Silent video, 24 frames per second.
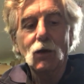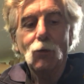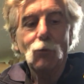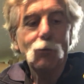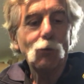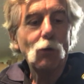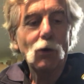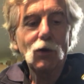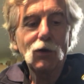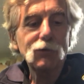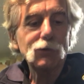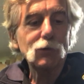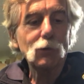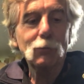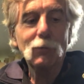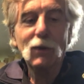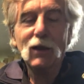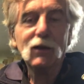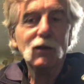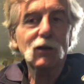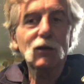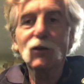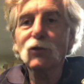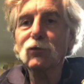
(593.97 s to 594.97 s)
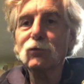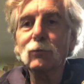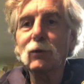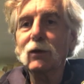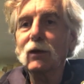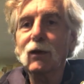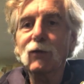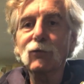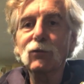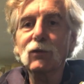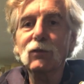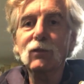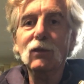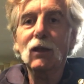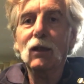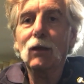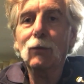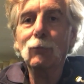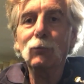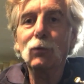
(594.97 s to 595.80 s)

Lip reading: wonderful mechanism and everything.